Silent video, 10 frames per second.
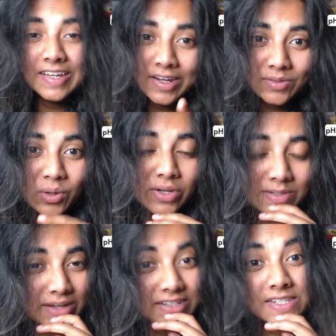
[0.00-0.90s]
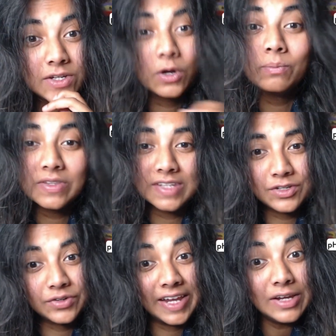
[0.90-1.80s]
then we would expect to see a
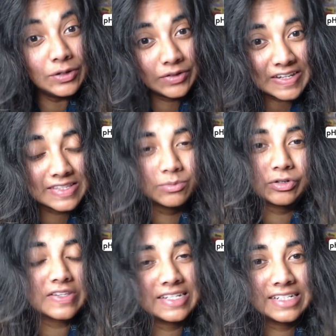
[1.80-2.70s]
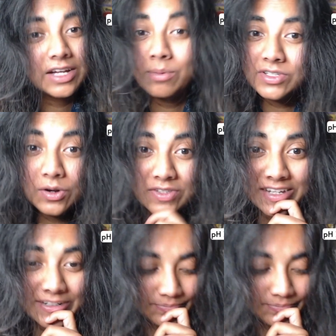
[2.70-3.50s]
compensatory increase in the more acidic carbon dioxide.